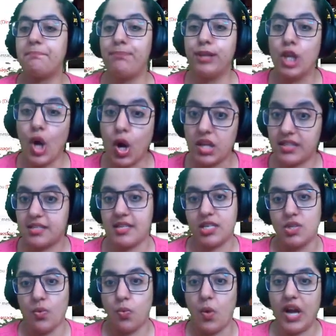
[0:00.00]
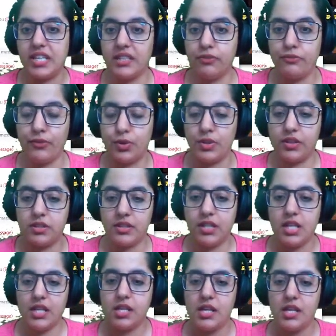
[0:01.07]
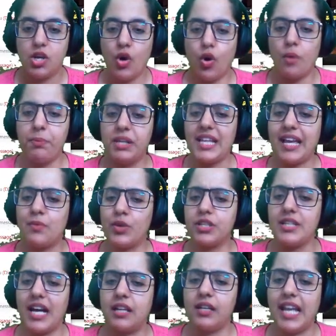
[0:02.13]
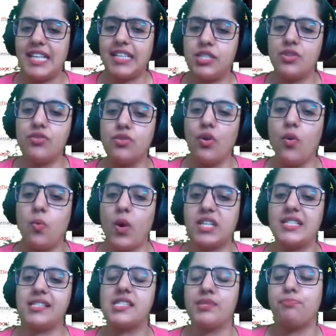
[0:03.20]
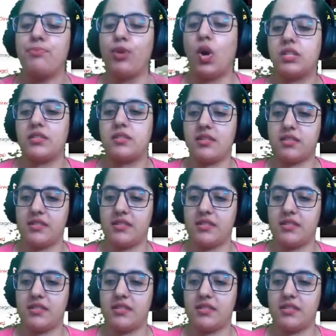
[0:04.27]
Plot. Wonderful. Opal, I would like to know what is plot.